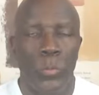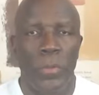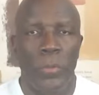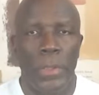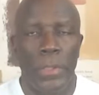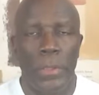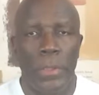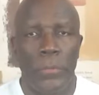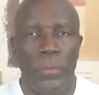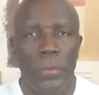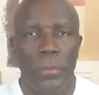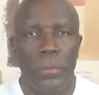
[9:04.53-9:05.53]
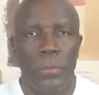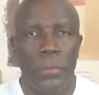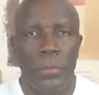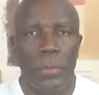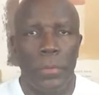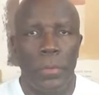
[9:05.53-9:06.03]
with one another.
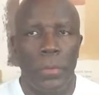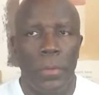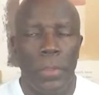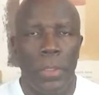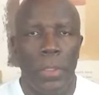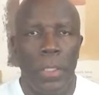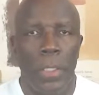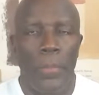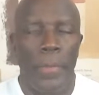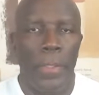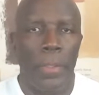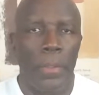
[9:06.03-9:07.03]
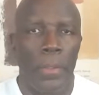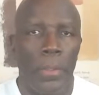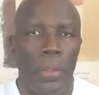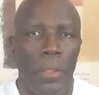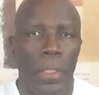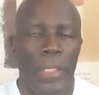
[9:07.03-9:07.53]
There
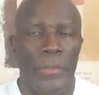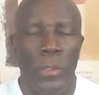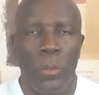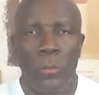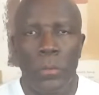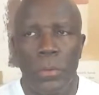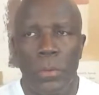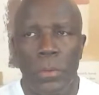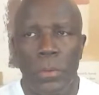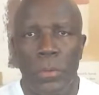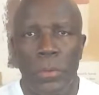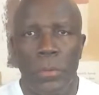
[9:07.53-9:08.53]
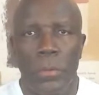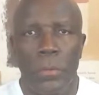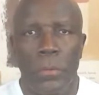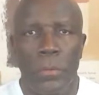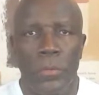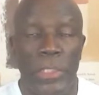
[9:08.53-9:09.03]
are no
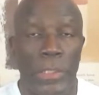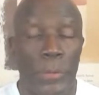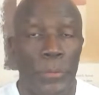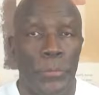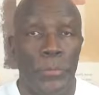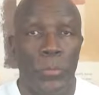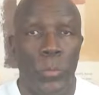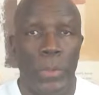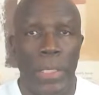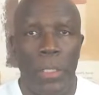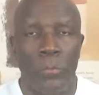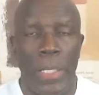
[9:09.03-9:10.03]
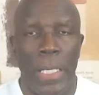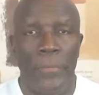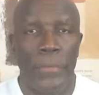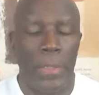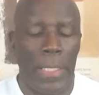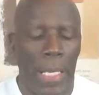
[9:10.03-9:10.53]
tears when I arrive
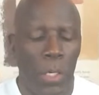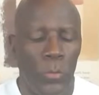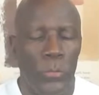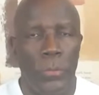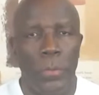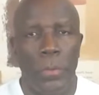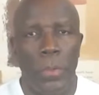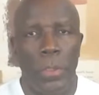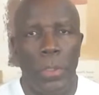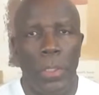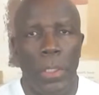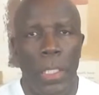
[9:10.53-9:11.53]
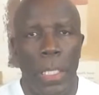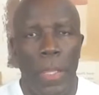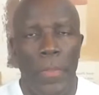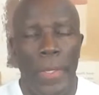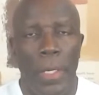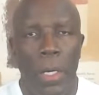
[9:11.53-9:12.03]
to the house.
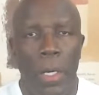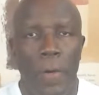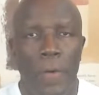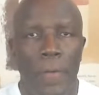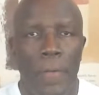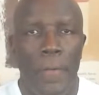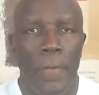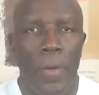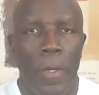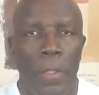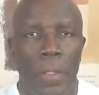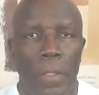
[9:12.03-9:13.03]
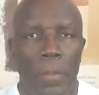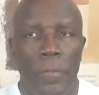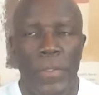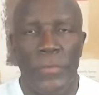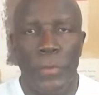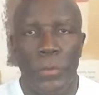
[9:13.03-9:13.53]
There are
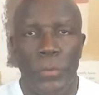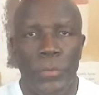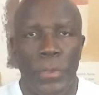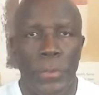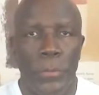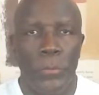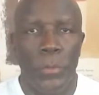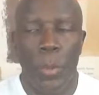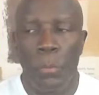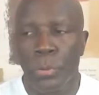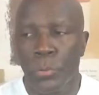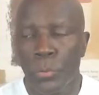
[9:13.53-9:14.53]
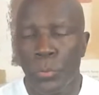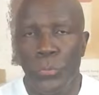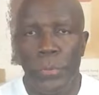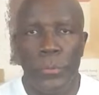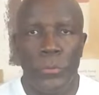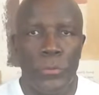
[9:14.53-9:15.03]
physical tears,
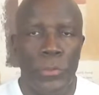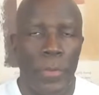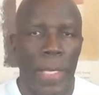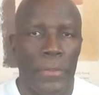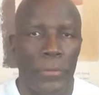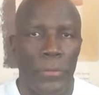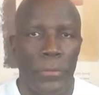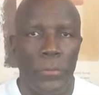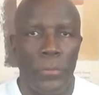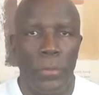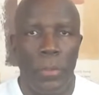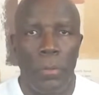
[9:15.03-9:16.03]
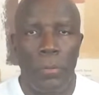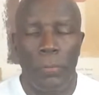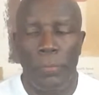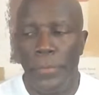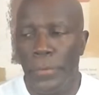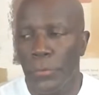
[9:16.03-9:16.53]
bruises, scratches,
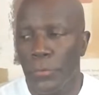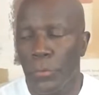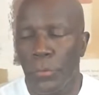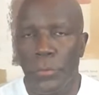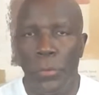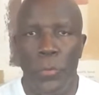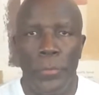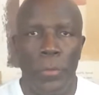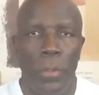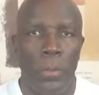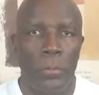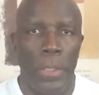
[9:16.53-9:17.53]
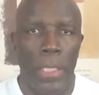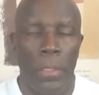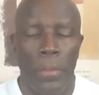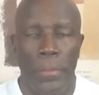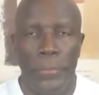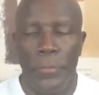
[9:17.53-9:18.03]
furniture torn all
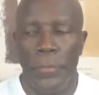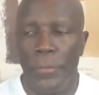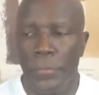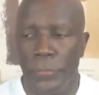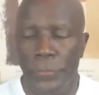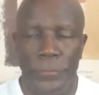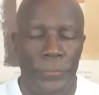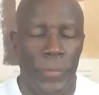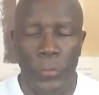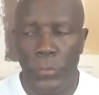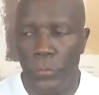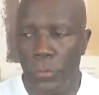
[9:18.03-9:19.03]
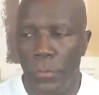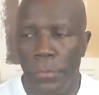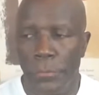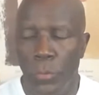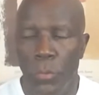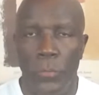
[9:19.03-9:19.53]
around, furniture
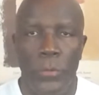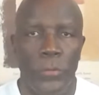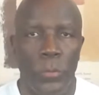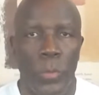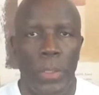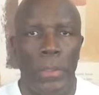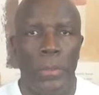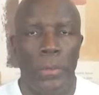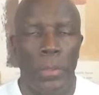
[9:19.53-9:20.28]
thrown this way,